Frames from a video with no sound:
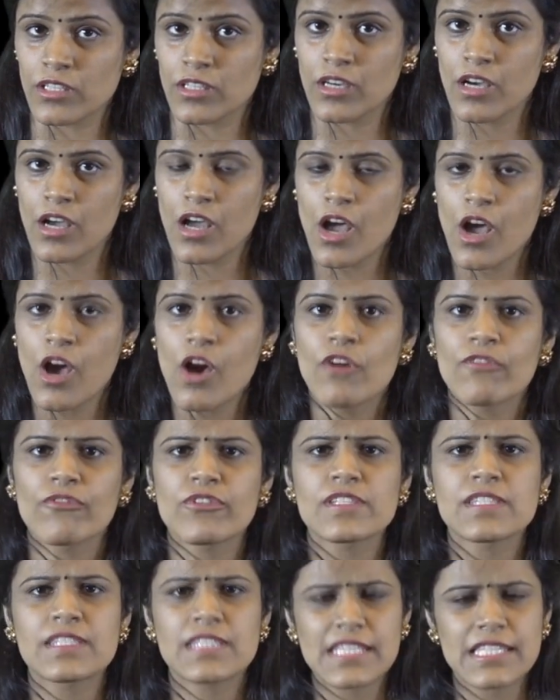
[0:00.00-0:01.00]
water
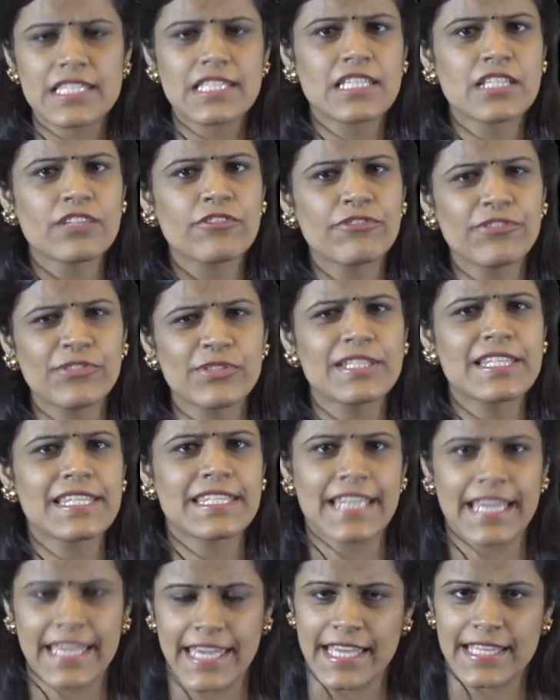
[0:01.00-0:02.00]
for 60
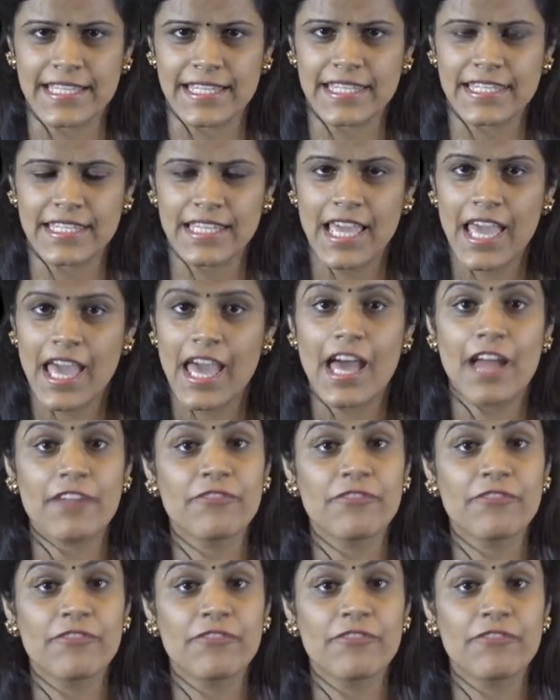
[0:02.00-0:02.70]
full seconds